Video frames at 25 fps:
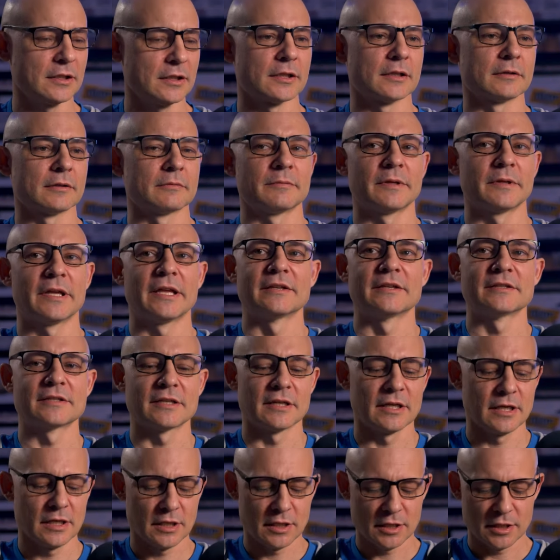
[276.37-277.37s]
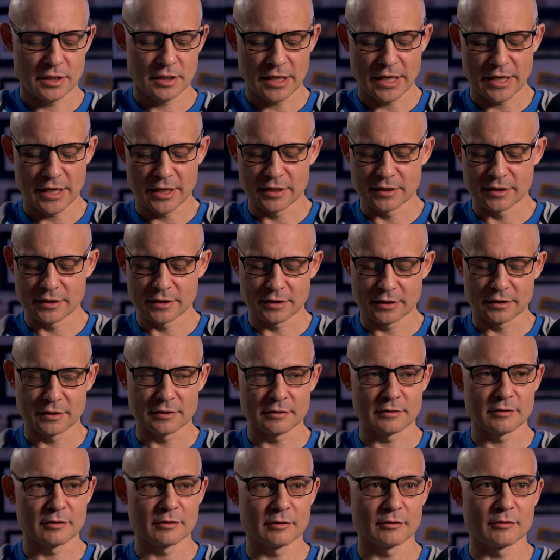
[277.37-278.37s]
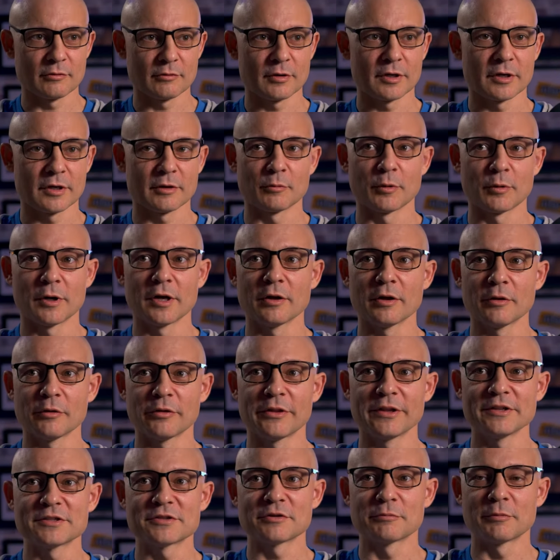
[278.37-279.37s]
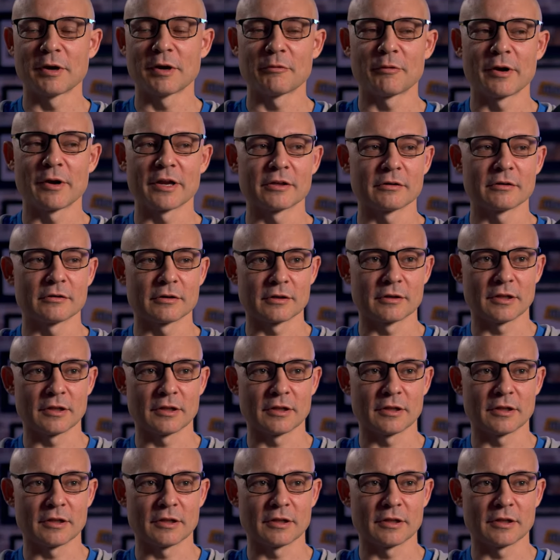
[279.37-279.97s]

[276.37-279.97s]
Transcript: Yeah, you have one on your head. Right. Well, these are my regular